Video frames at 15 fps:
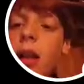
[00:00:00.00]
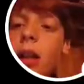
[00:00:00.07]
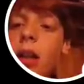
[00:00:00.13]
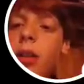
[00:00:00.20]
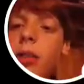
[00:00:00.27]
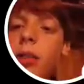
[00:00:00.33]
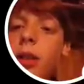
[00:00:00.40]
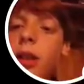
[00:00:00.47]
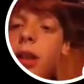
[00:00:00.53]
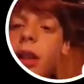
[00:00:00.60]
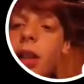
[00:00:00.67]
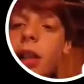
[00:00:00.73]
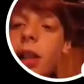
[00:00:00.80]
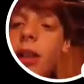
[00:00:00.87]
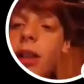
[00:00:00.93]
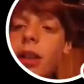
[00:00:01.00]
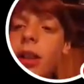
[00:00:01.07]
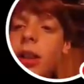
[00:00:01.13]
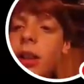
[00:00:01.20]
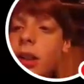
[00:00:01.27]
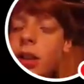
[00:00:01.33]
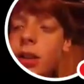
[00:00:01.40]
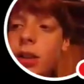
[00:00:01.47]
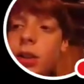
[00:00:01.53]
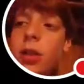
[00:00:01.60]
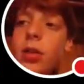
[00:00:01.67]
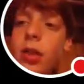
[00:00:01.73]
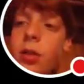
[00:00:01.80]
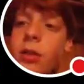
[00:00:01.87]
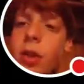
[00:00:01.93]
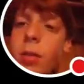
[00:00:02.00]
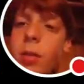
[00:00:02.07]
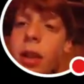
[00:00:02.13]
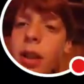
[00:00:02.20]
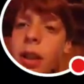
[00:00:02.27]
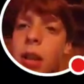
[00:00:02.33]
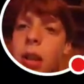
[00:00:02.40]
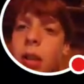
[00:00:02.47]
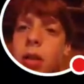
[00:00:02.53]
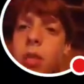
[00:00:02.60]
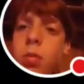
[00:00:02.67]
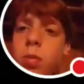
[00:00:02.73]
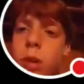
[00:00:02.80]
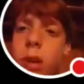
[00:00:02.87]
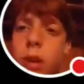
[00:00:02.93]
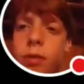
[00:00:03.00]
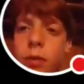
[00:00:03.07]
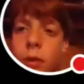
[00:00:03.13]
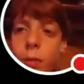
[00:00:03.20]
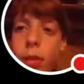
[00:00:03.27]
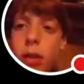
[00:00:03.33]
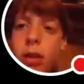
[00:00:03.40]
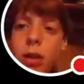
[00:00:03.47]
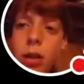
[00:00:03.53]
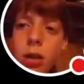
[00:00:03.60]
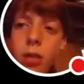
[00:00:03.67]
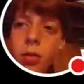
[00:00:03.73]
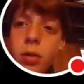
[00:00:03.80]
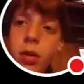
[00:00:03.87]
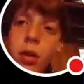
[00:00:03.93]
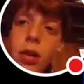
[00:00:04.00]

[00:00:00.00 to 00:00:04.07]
And once again, this is still a remake. I just wanted to remind you.